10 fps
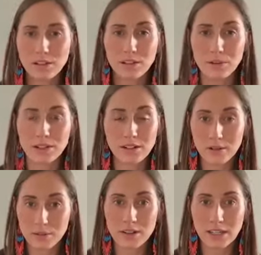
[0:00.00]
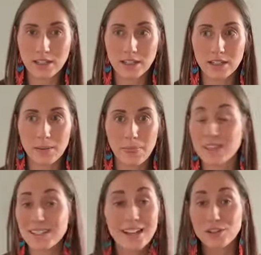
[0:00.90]
you and you're not worthy.
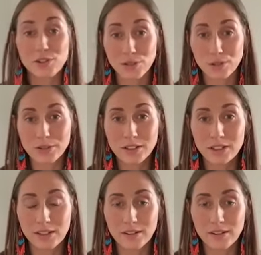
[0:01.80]
That's not true.